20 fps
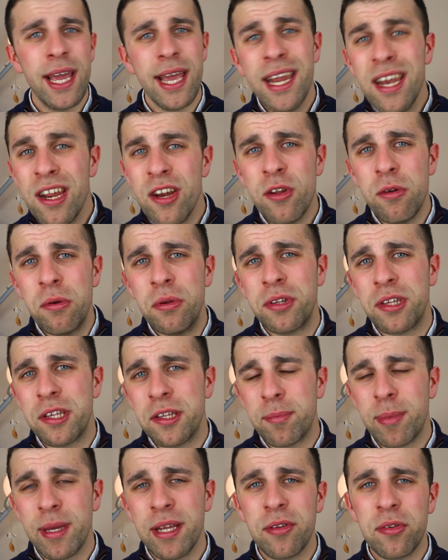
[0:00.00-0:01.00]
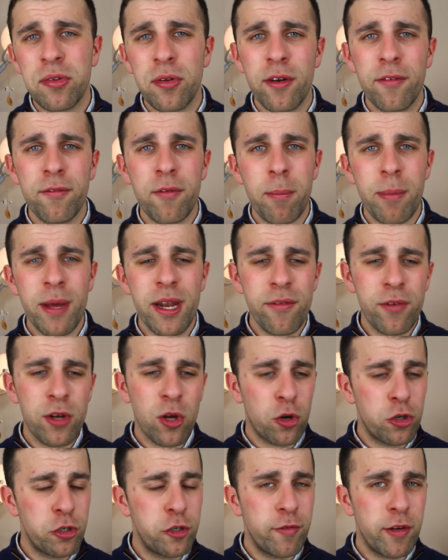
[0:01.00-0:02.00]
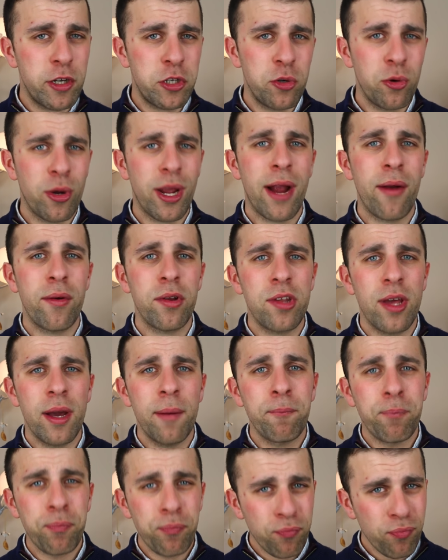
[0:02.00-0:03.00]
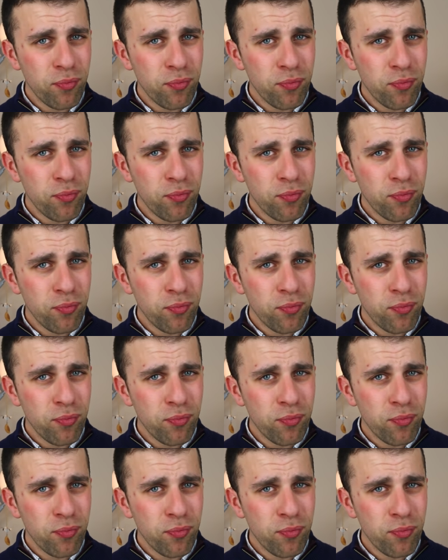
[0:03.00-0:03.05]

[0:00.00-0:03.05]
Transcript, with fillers: In the news, he's been sort of a bit of a controversial character,